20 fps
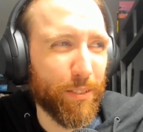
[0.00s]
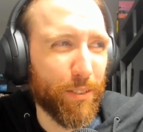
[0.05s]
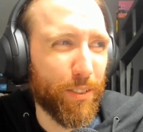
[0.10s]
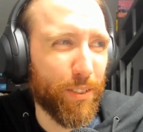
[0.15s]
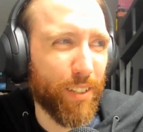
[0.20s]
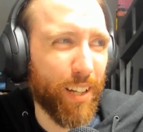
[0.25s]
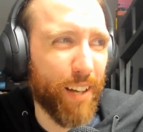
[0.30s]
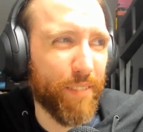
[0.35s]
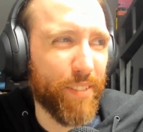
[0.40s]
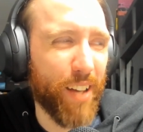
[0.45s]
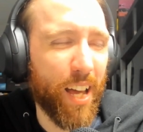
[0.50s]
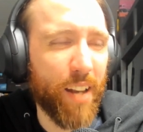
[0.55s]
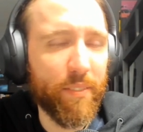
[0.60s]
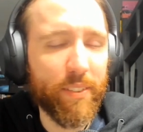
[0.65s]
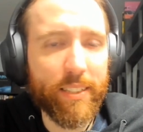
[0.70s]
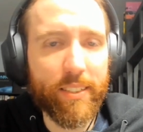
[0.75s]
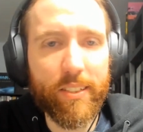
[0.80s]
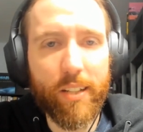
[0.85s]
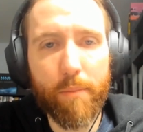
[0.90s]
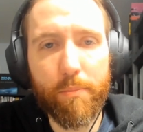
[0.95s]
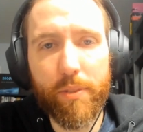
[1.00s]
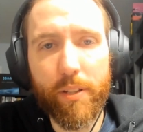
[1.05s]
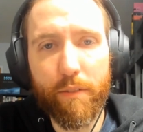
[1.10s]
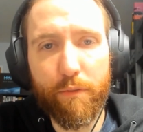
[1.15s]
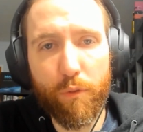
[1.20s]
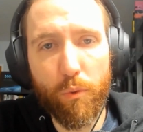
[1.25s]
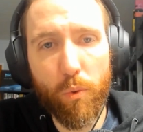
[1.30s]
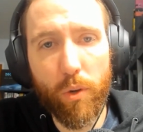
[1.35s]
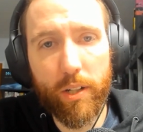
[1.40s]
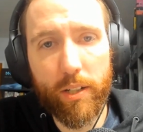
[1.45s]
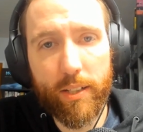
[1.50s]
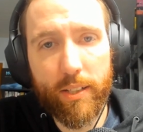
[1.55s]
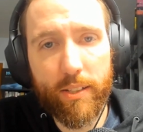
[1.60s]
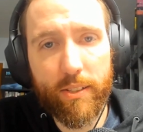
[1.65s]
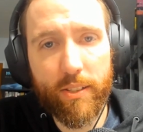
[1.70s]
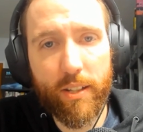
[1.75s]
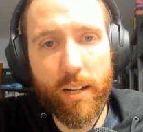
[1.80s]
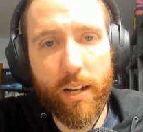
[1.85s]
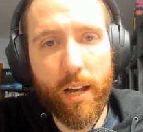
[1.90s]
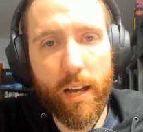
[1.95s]
look, I've kind of accepted it for what it
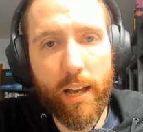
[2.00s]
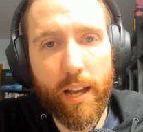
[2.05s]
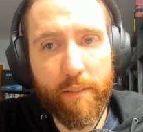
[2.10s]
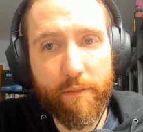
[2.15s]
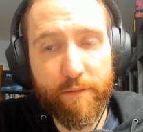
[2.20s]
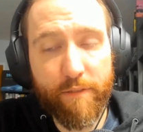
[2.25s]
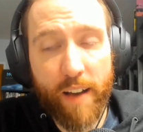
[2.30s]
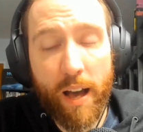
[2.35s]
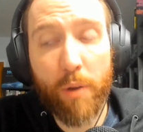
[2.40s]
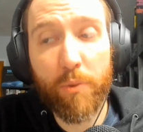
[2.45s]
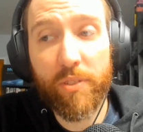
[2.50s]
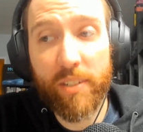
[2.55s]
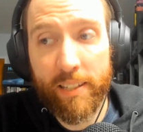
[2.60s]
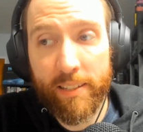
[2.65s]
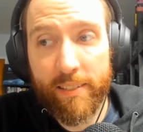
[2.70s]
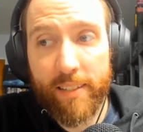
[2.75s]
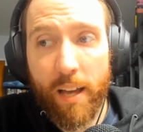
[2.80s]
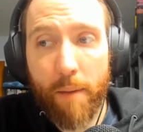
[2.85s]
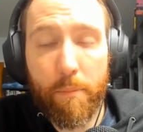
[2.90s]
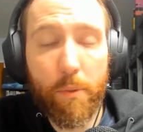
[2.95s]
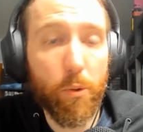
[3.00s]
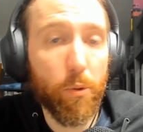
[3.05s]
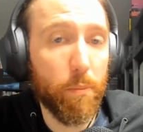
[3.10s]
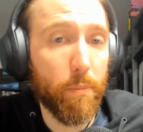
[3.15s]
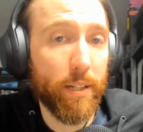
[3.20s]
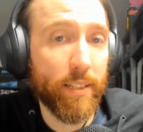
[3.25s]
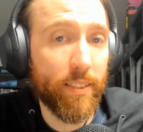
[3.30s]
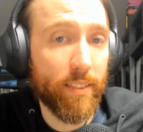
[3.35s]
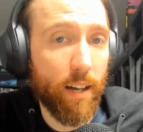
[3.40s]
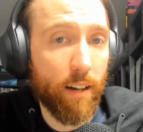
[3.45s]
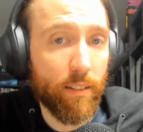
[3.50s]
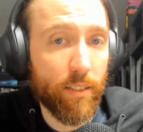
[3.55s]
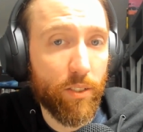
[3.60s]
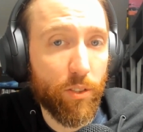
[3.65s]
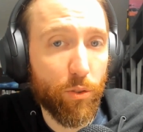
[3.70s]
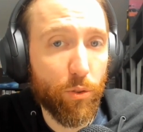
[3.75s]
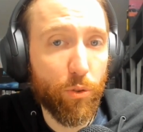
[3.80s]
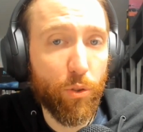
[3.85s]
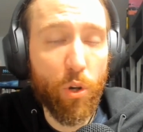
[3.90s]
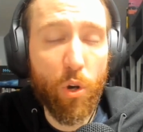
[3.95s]
is and I found contentment with my
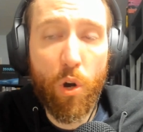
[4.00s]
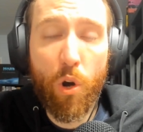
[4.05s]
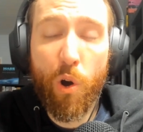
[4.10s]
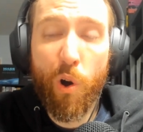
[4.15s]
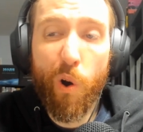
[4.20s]
solitude,